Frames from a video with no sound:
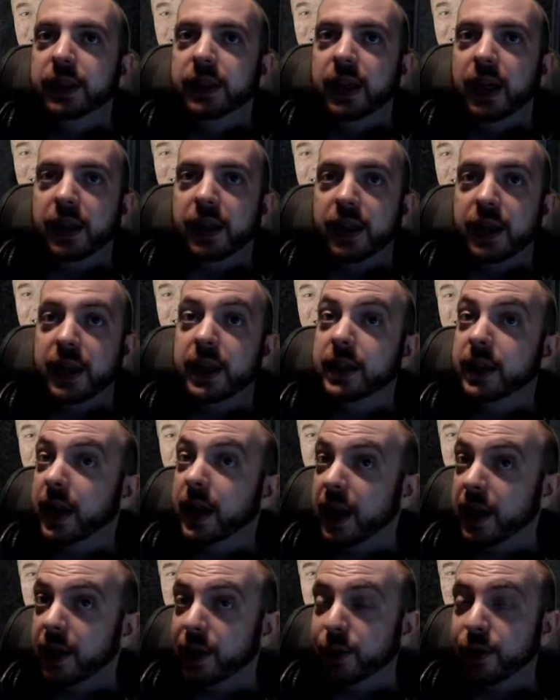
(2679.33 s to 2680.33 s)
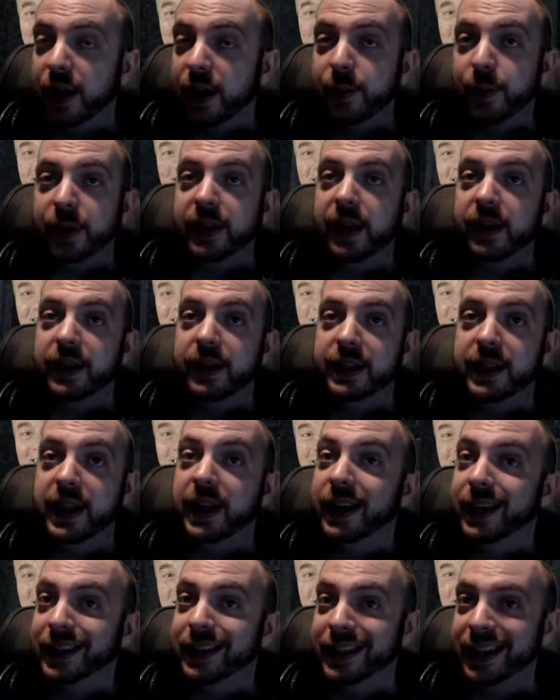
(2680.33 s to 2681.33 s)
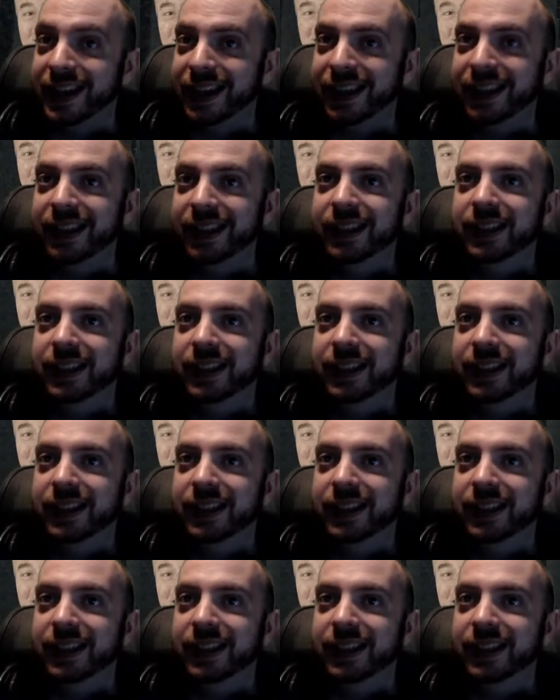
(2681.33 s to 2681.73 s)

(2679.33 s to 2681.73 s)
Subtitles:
I think he's an AI created by Tony Z. I see.